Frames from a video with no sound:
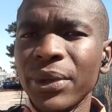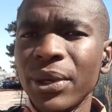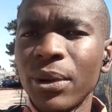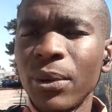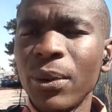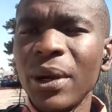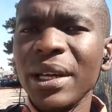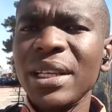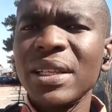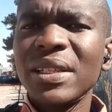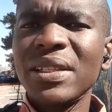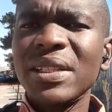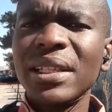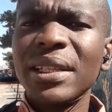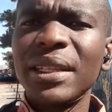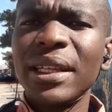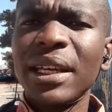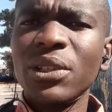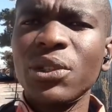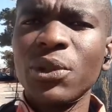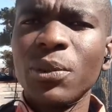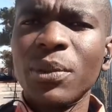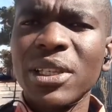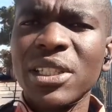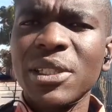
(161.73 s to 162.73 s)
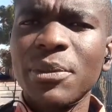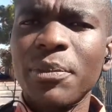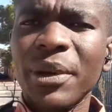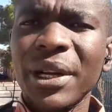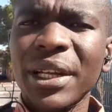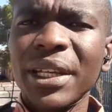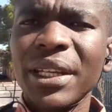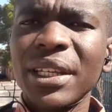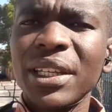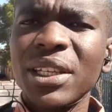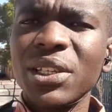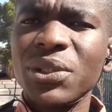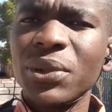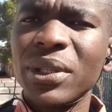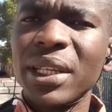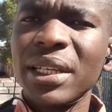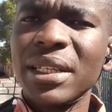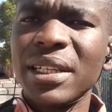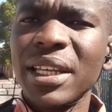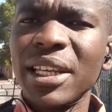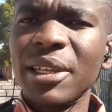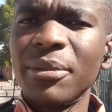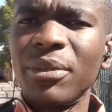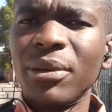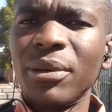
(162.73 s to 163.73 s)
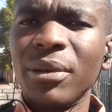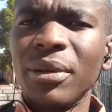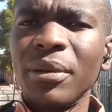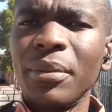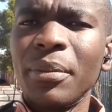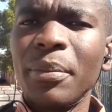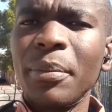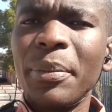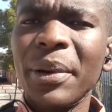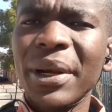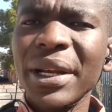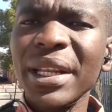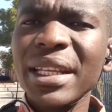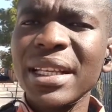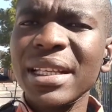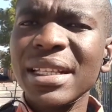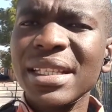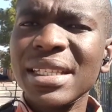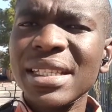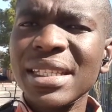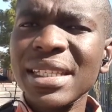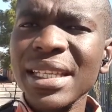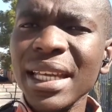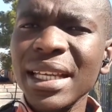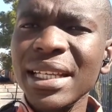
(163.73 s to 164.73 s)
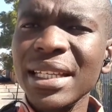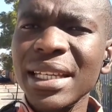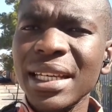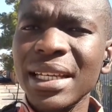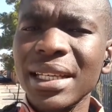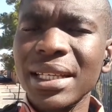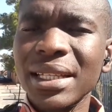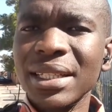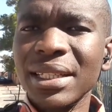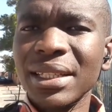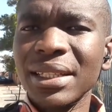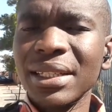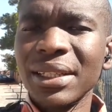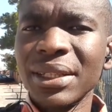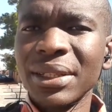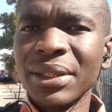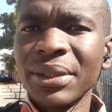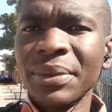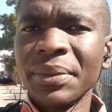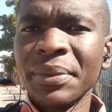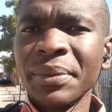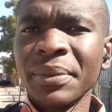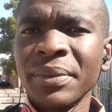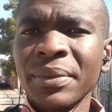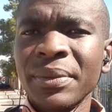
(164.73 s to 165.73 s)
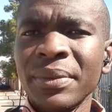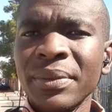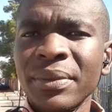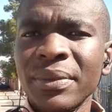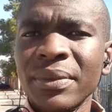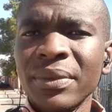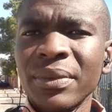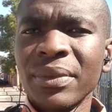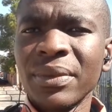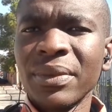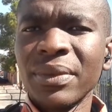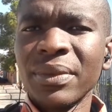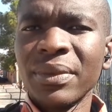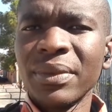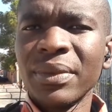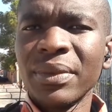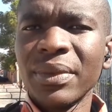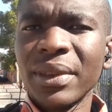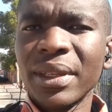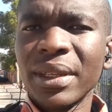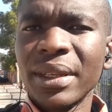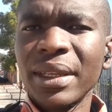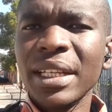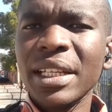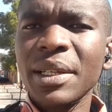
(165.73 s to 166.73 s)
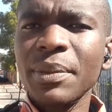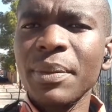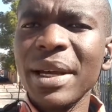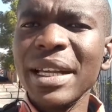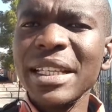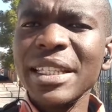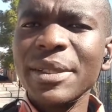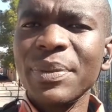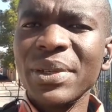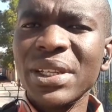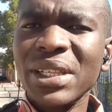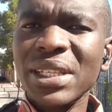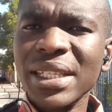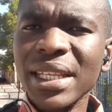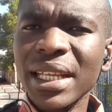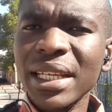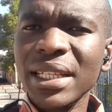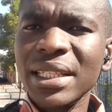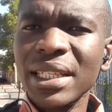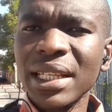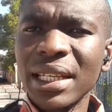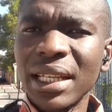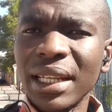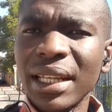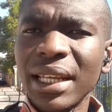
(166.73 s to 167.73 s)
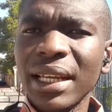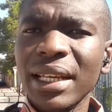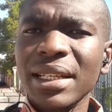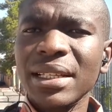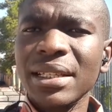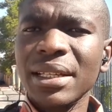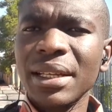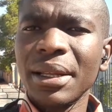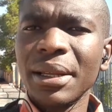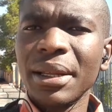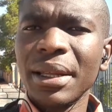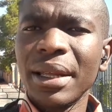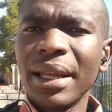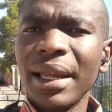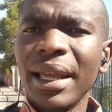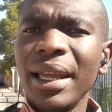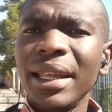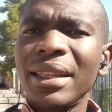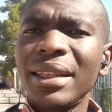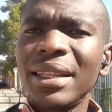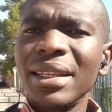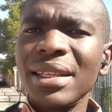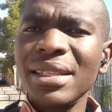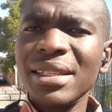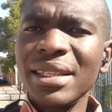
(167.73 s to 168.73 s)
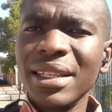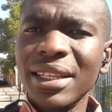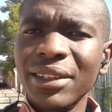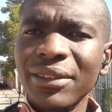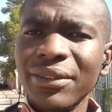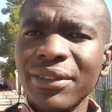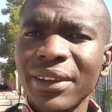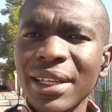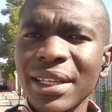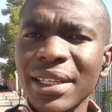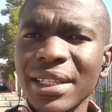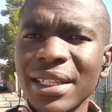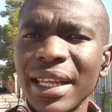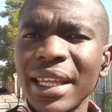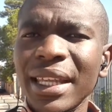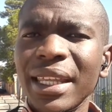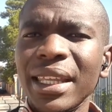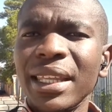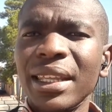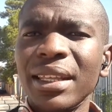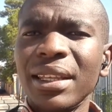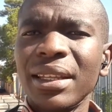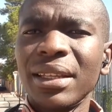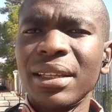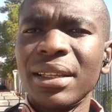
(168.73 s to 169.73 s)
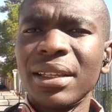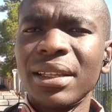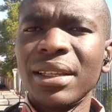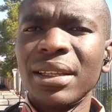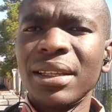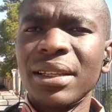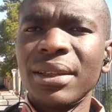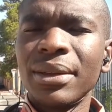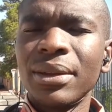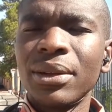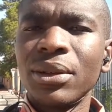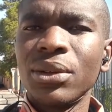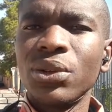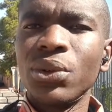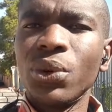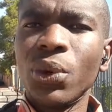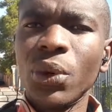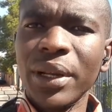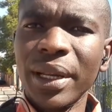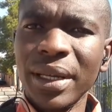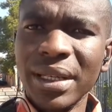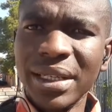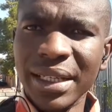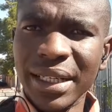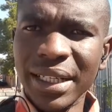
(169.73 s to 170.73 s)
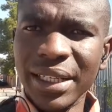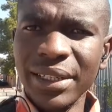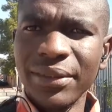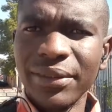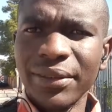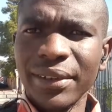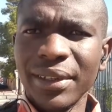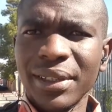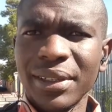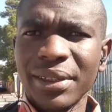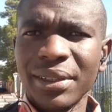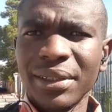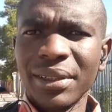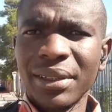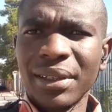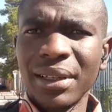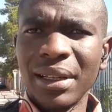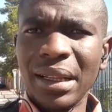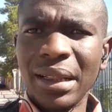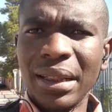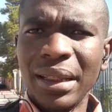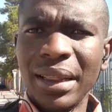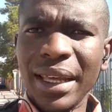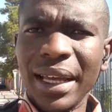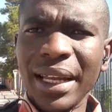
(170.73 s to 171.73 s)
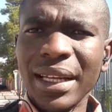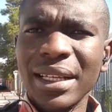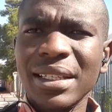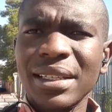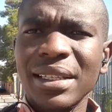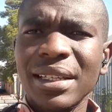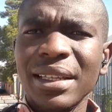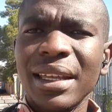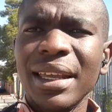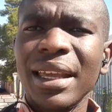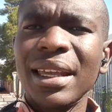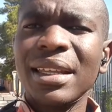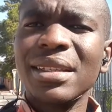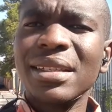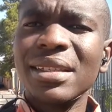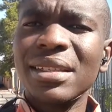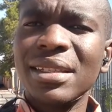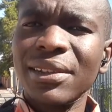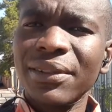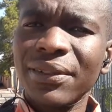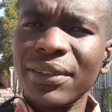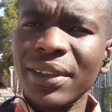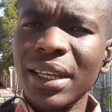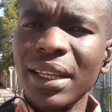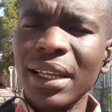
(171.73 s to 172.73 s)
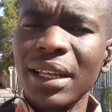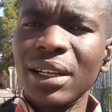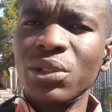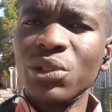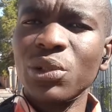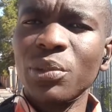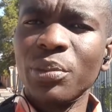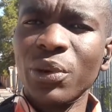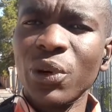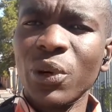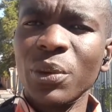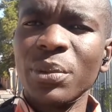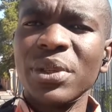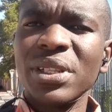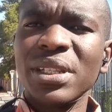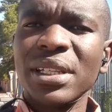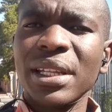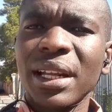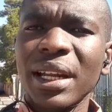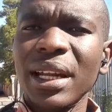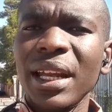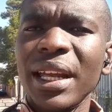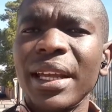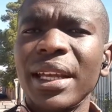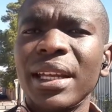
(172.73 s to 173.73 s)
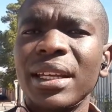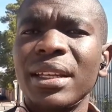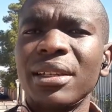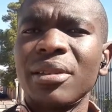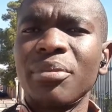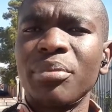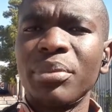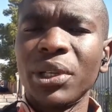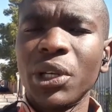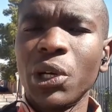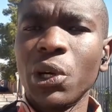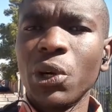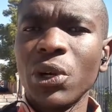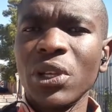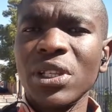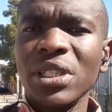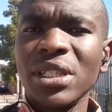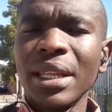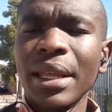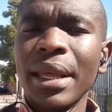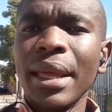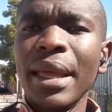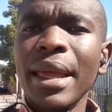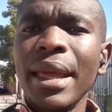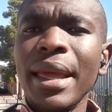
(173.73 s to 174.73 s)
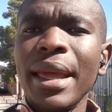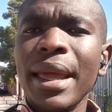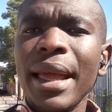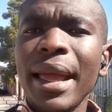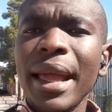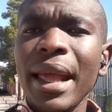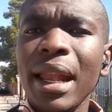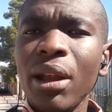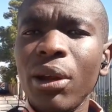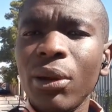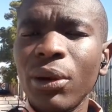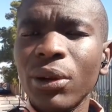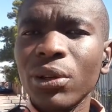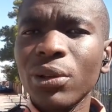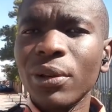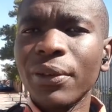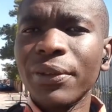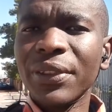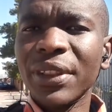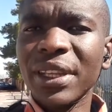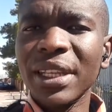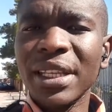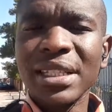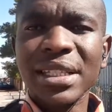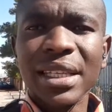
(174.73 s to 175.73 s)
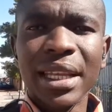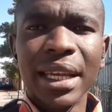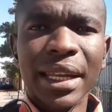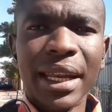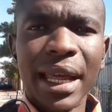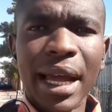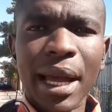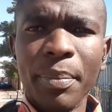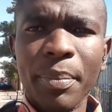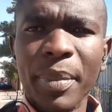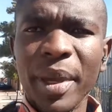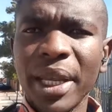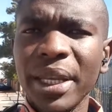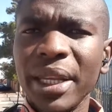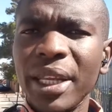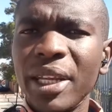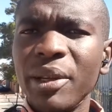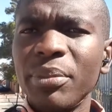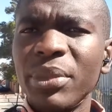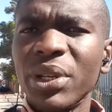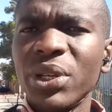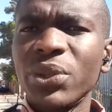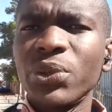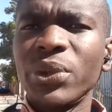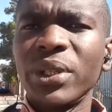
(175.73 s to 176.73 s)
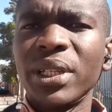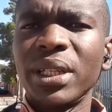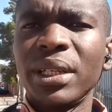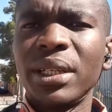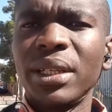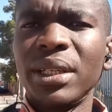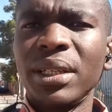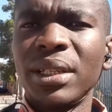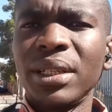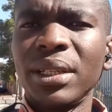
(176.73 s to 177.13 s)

What is it that you must bring into the table? Bring certainty. It must be certain that at this given day, you're going to deliver that is difficult to promise the client because a lot of things can happen in between.